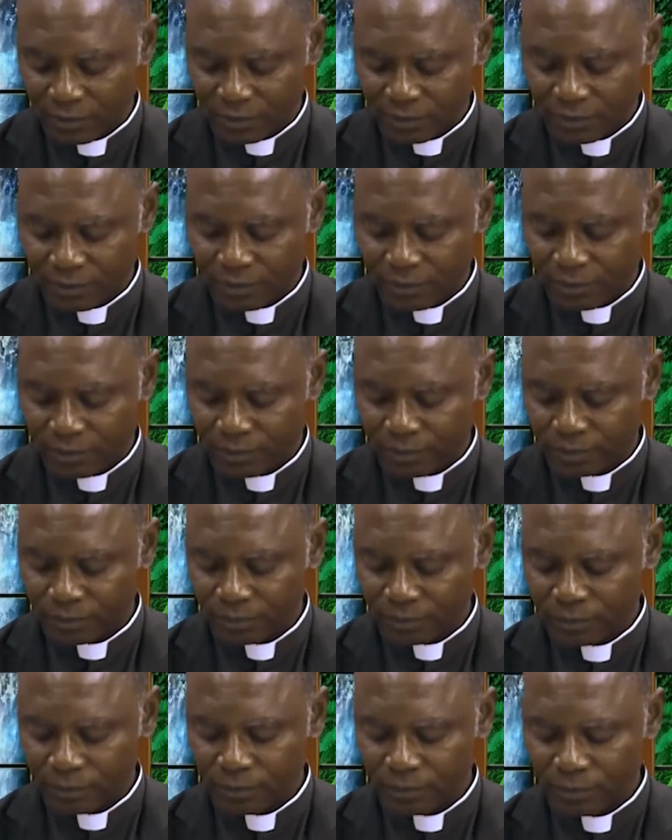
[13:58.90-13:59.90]

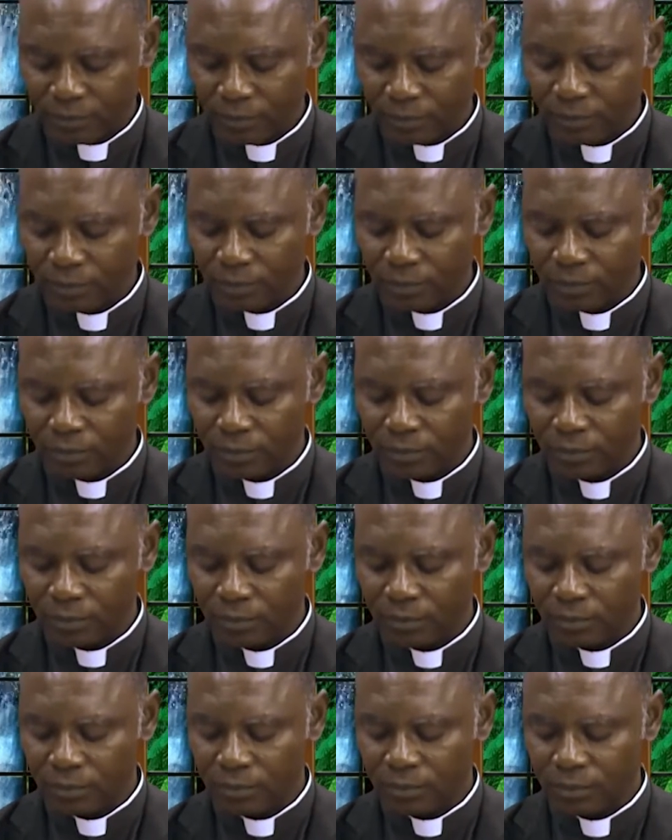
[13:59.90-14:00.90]

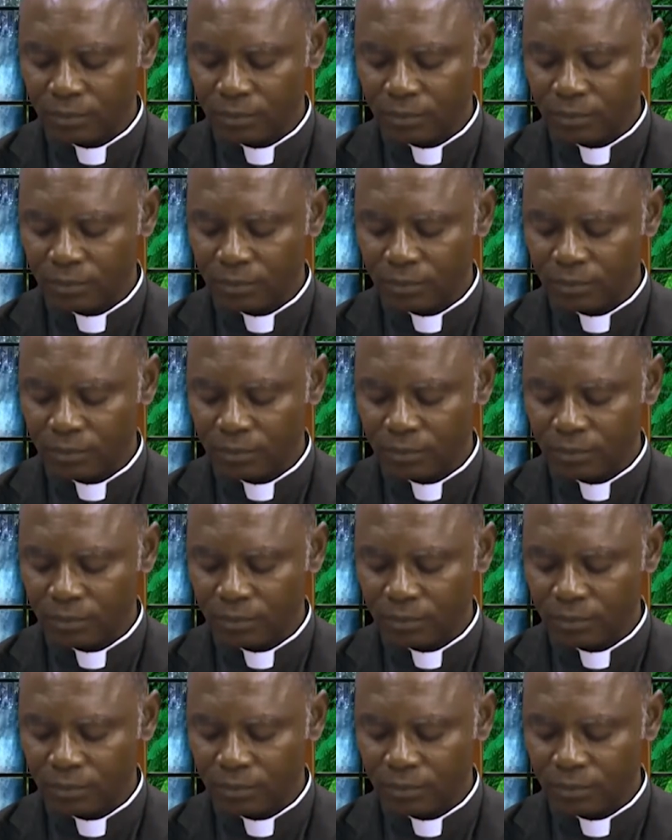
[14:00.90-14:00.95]
(silence)